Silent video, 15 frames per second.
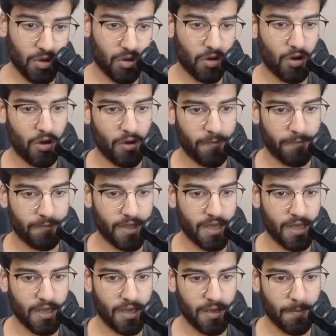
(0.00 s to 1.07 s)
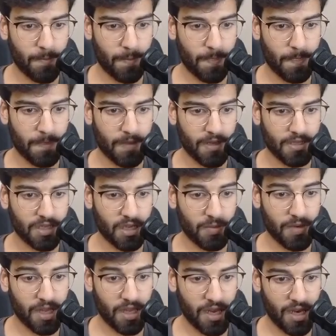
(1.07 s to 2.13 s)
of it's going
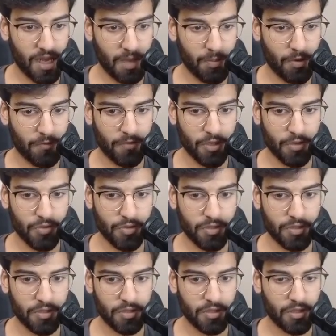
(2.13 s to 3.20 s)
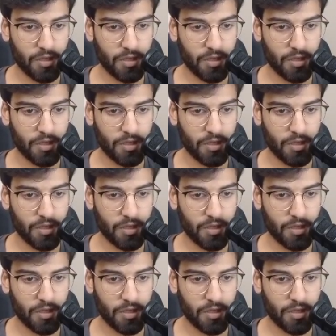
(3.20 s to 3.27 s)
to be in the name of the user.